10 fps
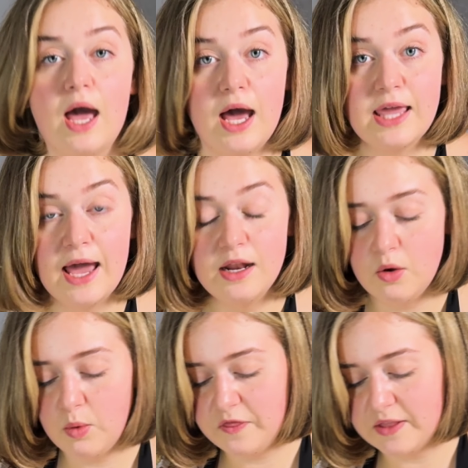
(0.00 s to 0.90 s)
Again,
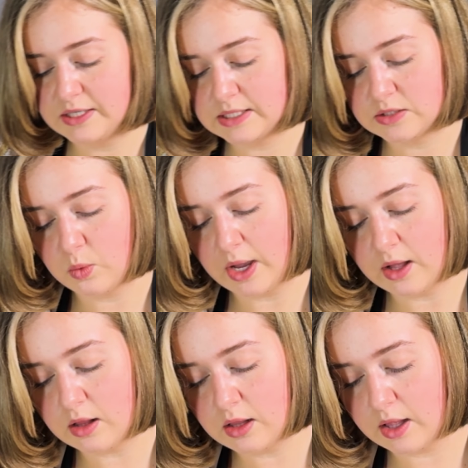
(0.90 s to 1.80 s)
with this as
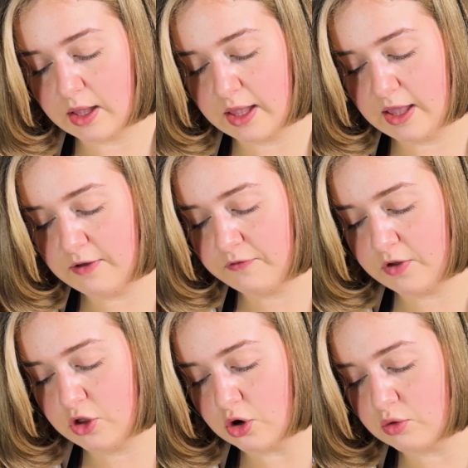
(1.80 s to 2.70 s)
well, if
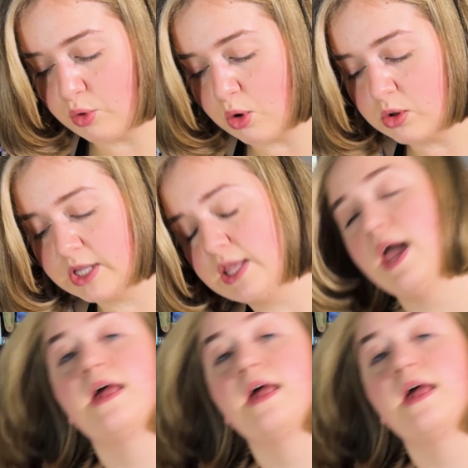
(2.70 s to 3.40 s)
you're rolling it